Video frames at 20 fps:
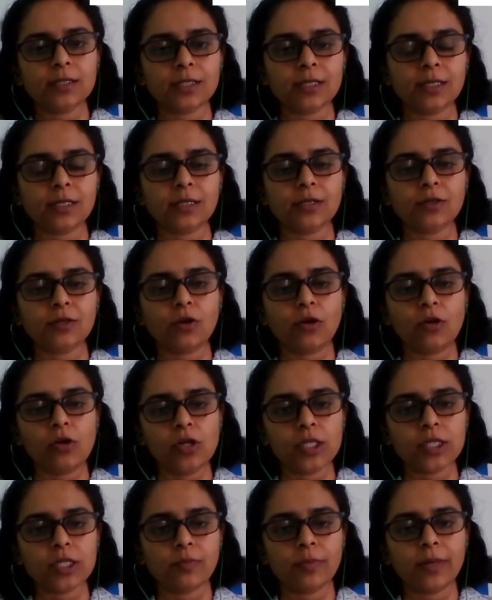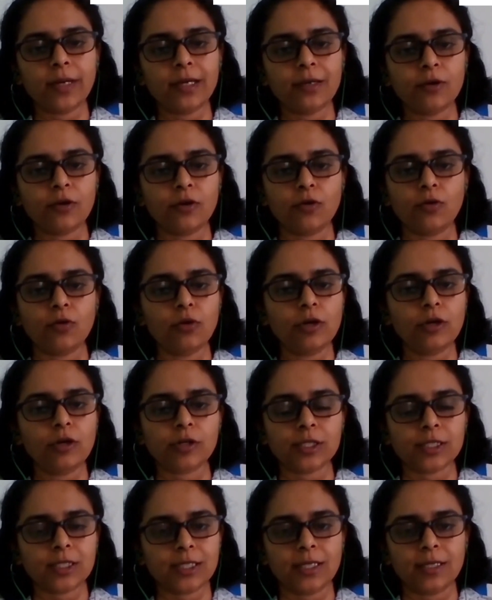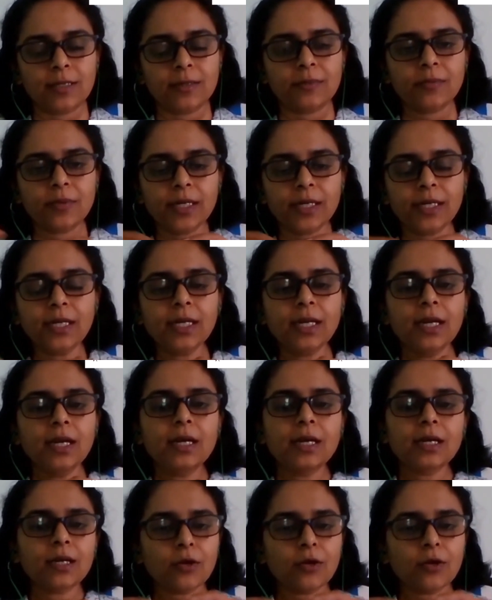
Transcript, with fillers: a certain call is a buy or a hold or a sell, right?